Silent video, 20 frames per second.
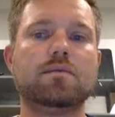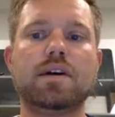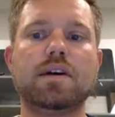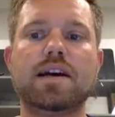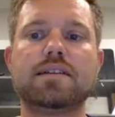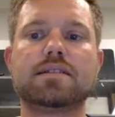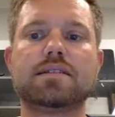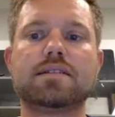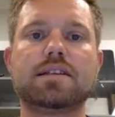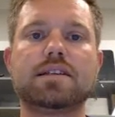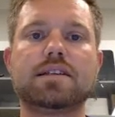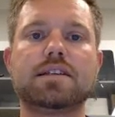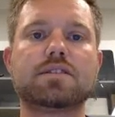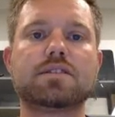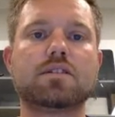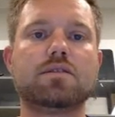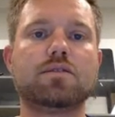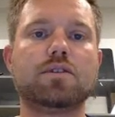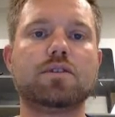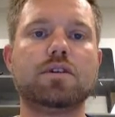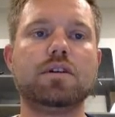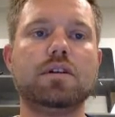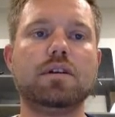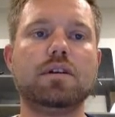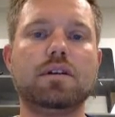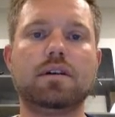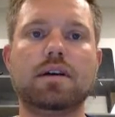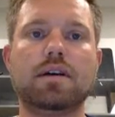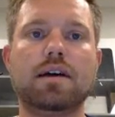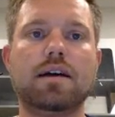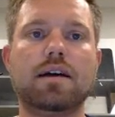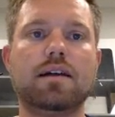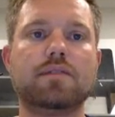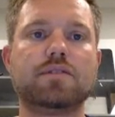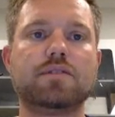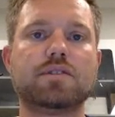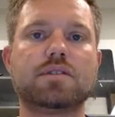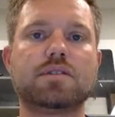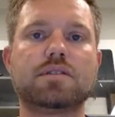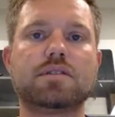as a text converter, I have
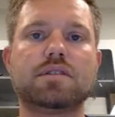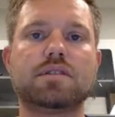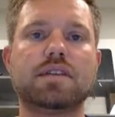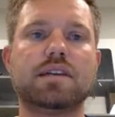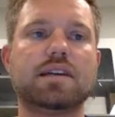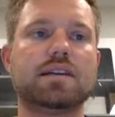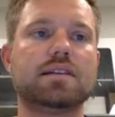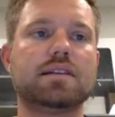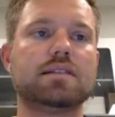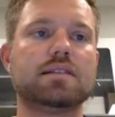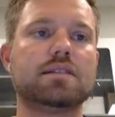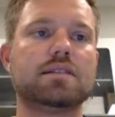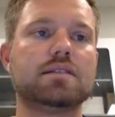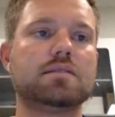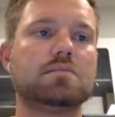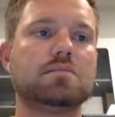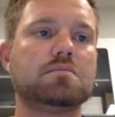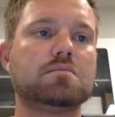just taken